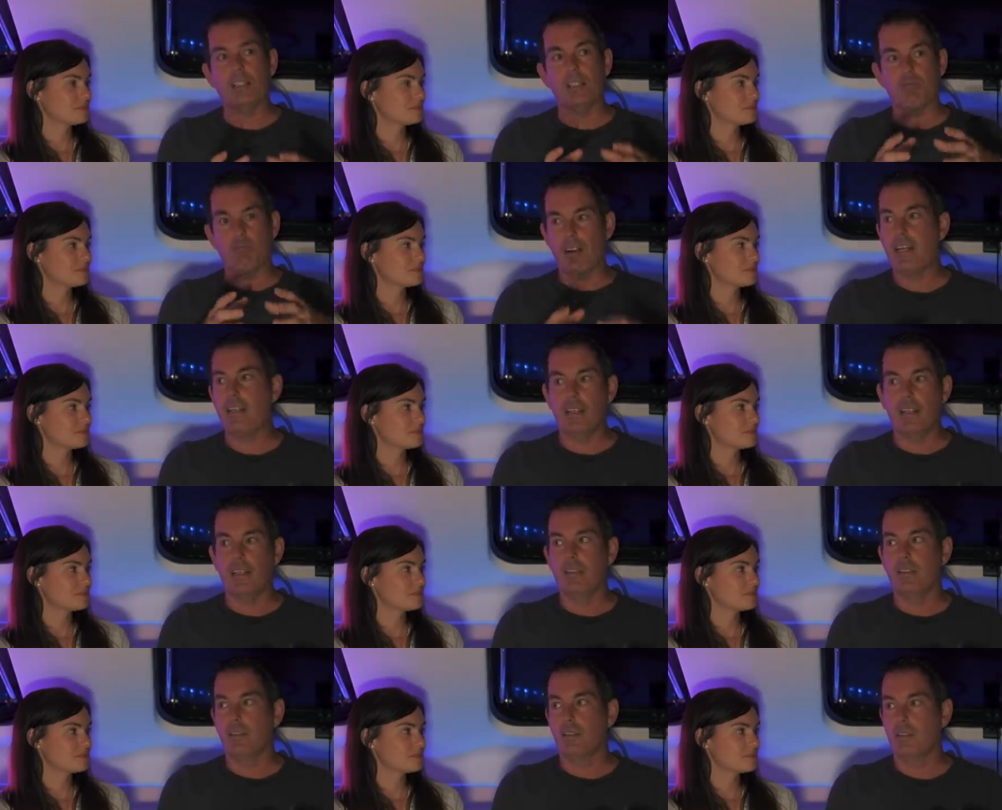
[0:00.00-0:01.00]
Speaker 1: it's
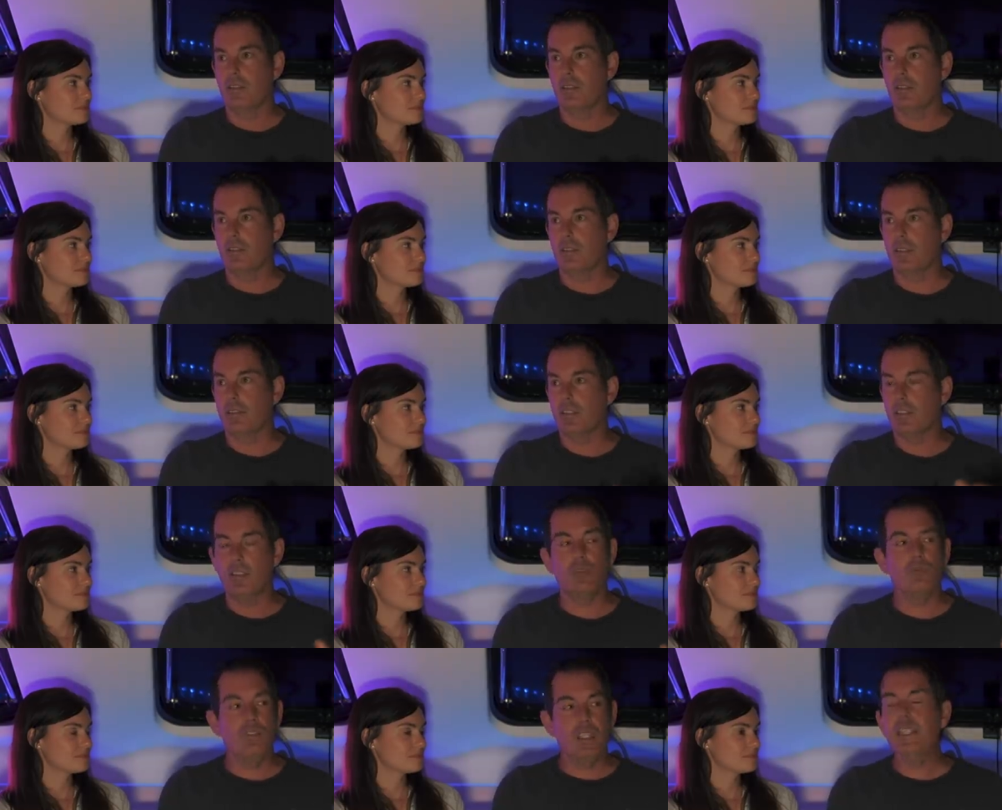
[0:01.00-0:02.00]
raining, there is
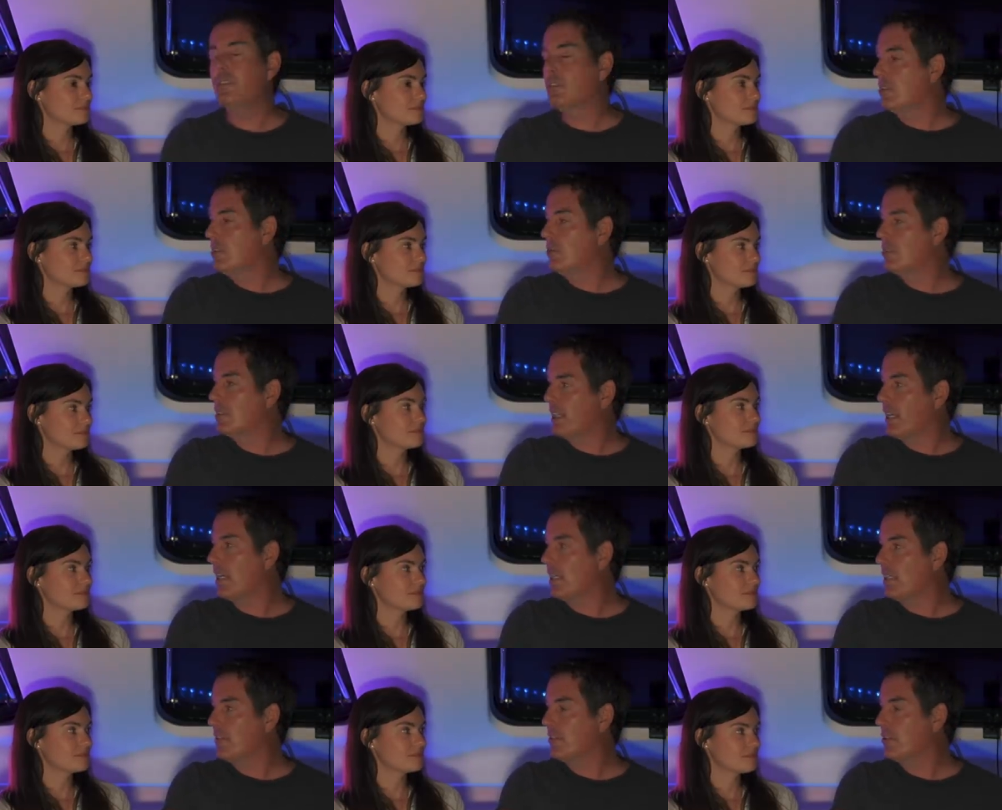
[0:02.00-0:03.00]
no need to use the mm.
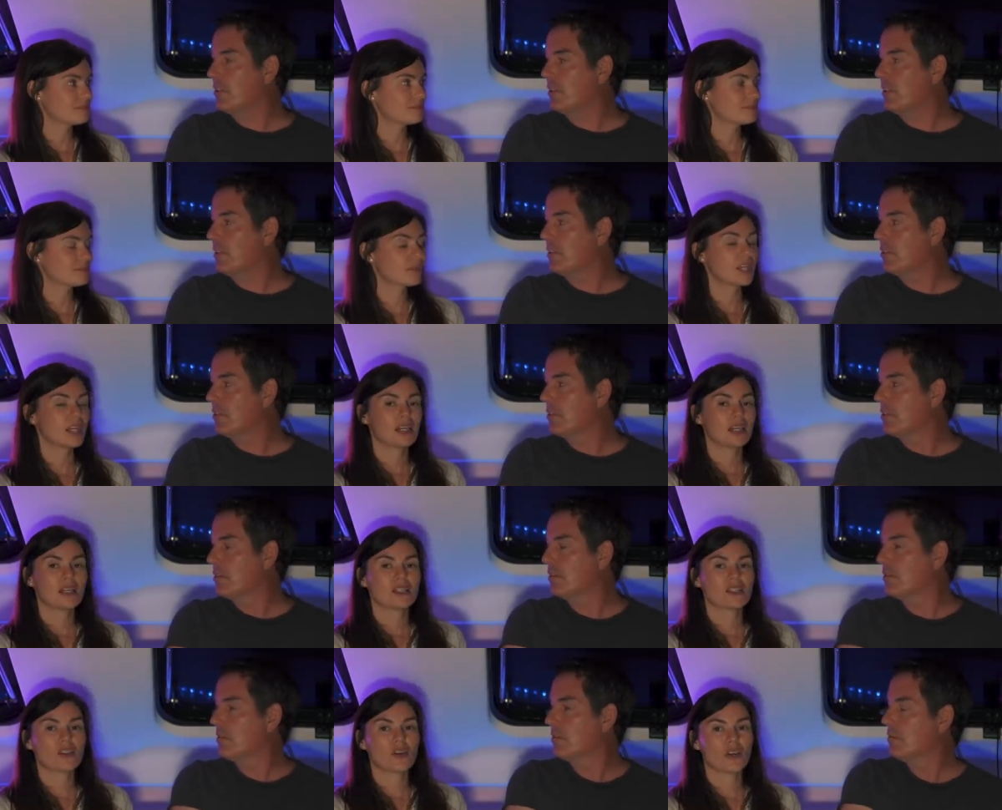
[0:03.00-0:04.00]
galley for cooking.
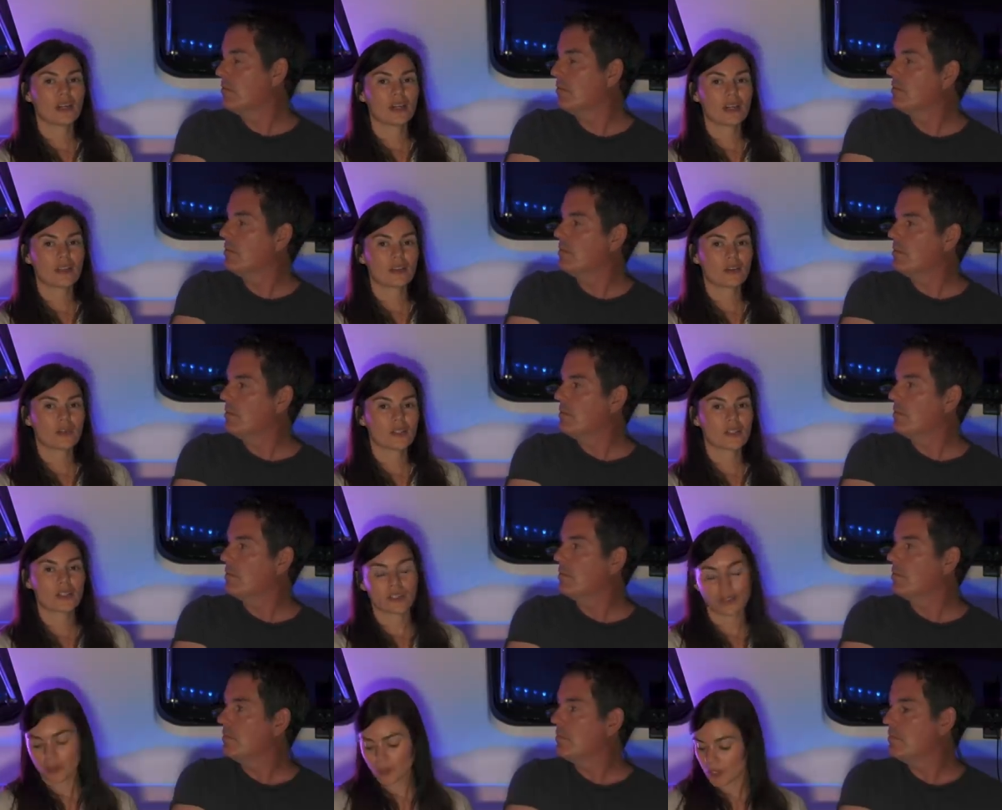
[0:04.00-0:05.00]
Speaker 2: So another
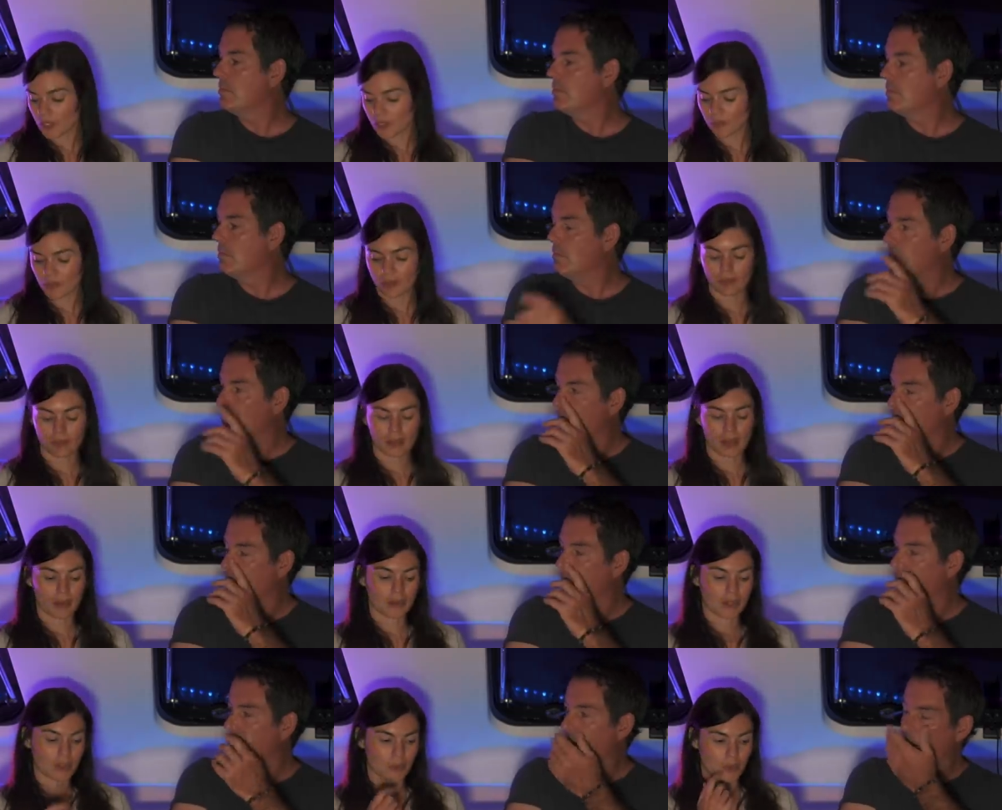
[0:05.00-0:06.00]
question, the question from
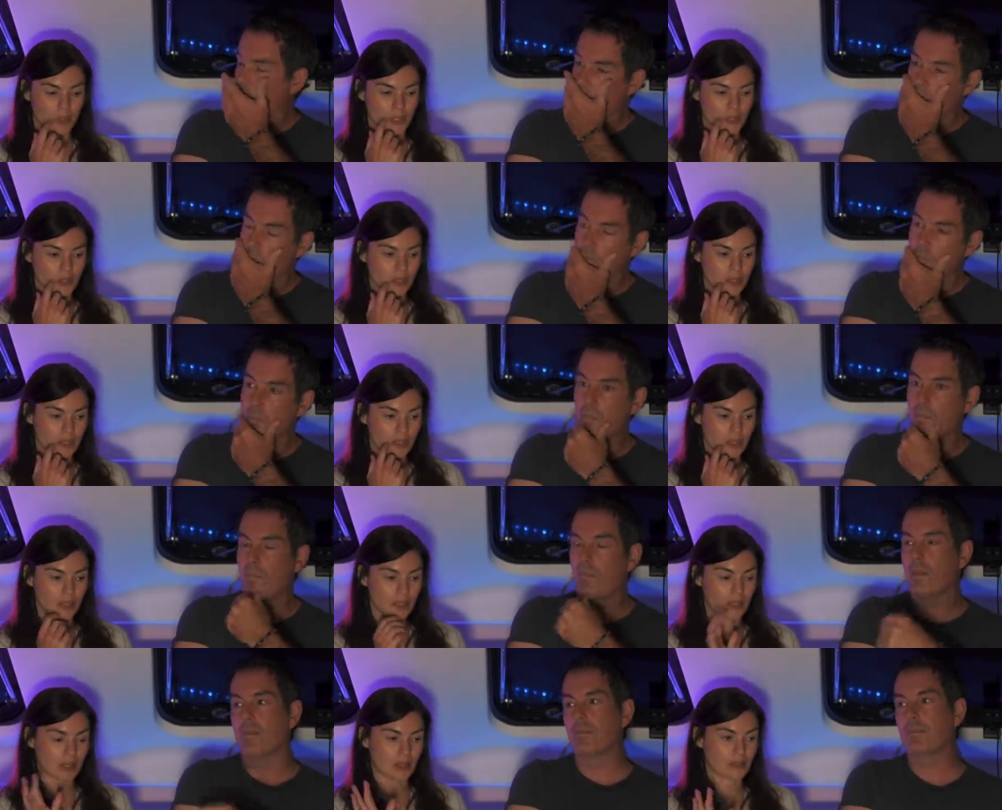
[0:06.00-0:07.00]
um, the other question
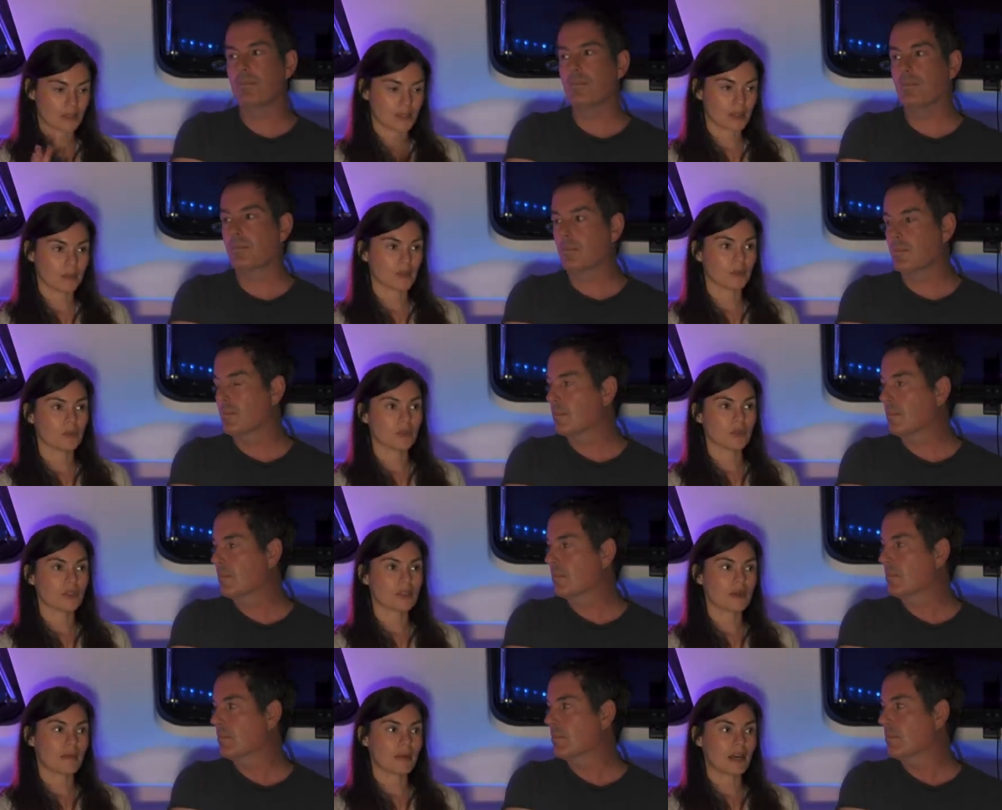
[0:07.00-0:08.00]
in that kind of segment
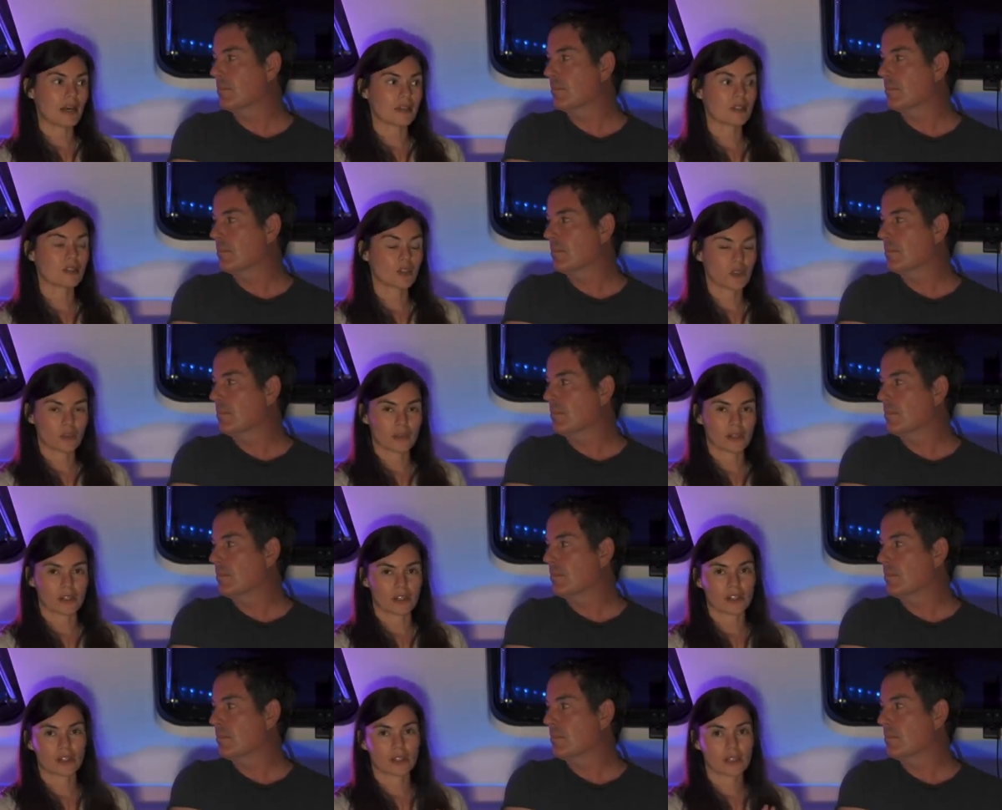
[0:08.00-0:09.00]
was about
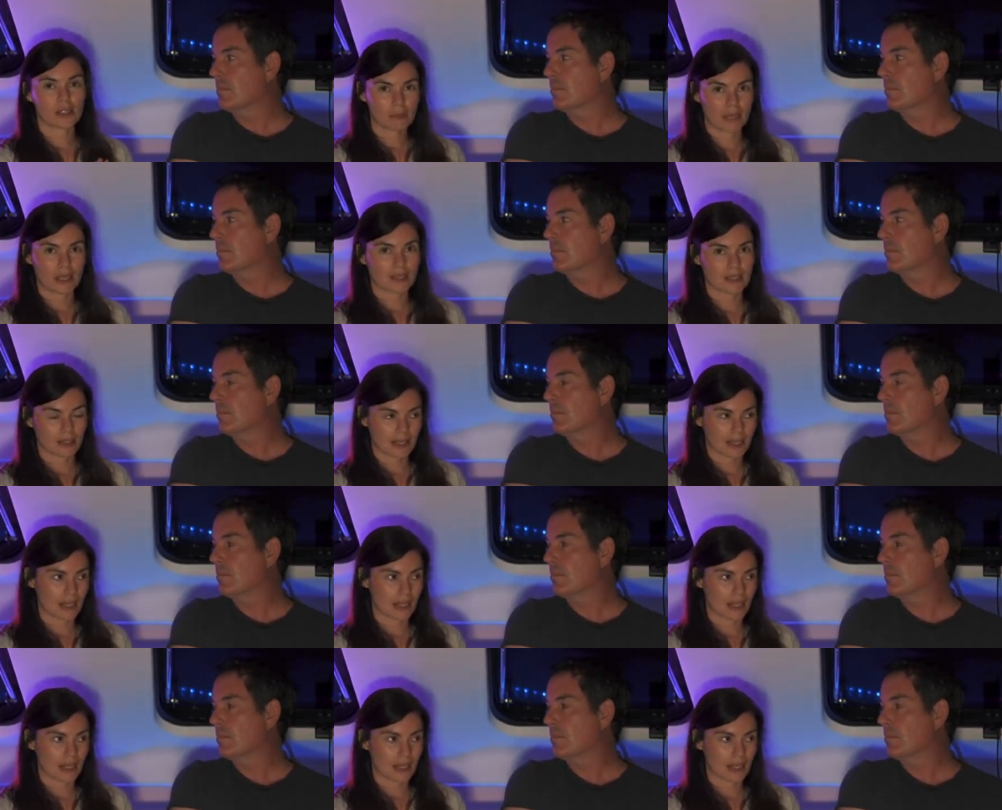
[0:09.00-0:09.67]
storage space in the